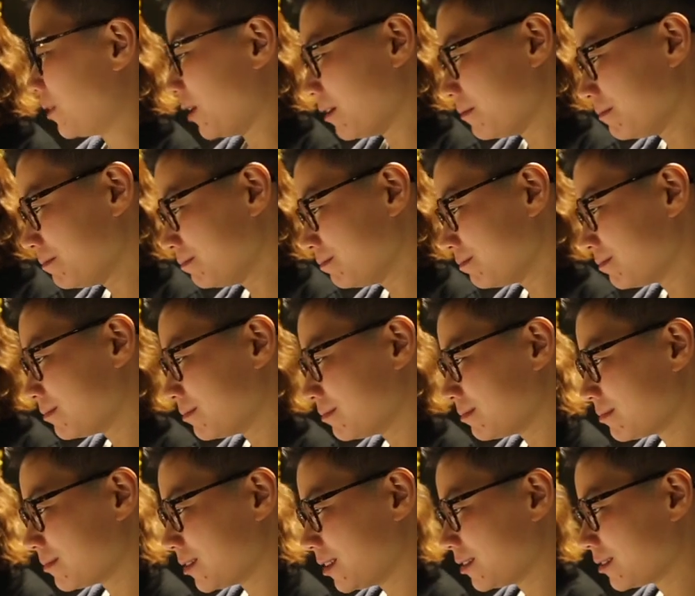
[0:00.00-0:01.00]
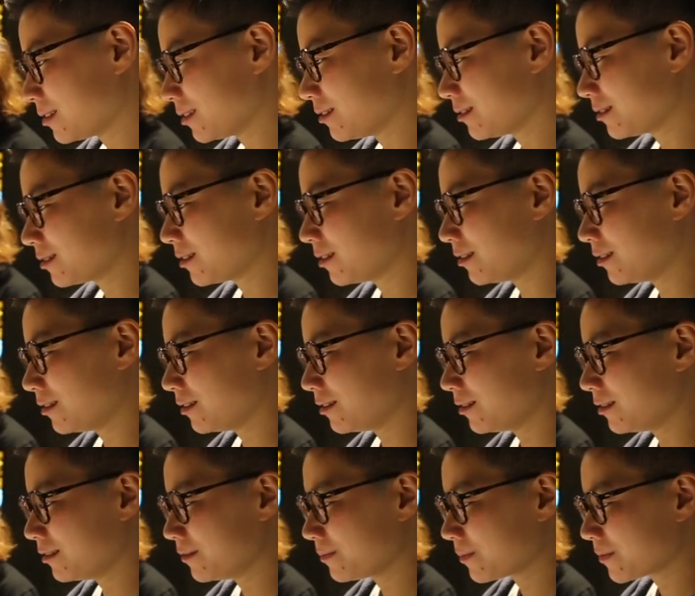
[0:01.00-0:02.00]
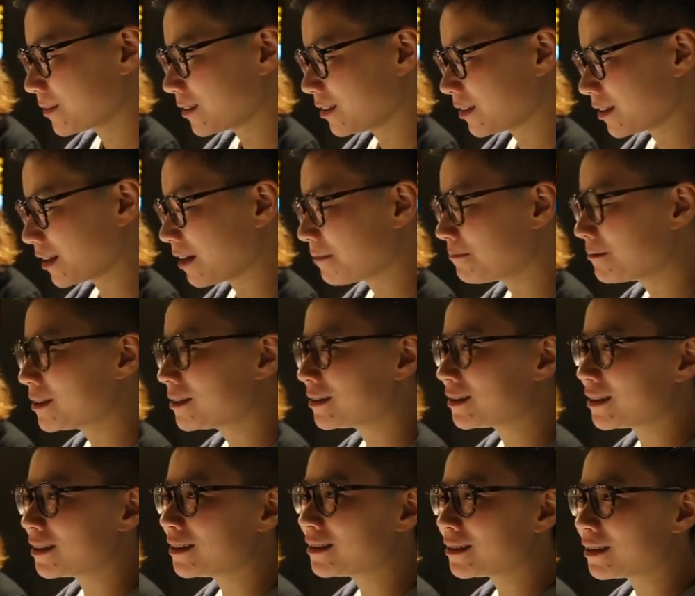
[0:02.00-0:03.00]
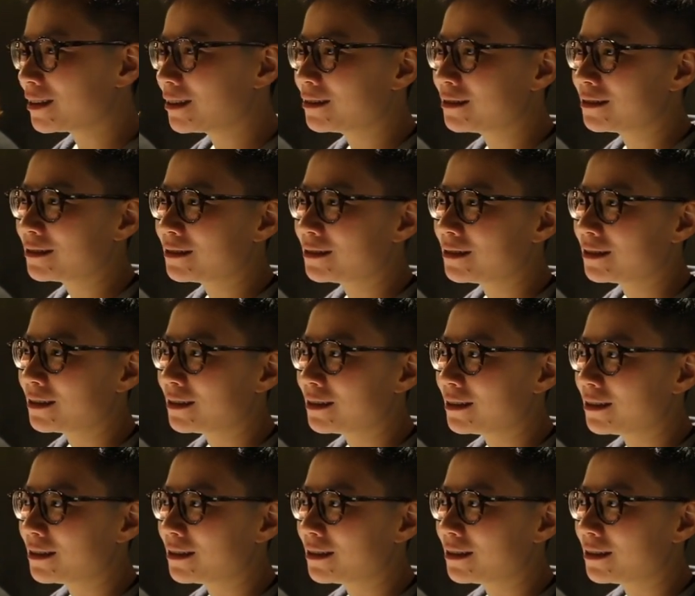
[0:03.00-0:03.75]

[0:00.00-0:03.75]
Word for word: plum. It's also a coming season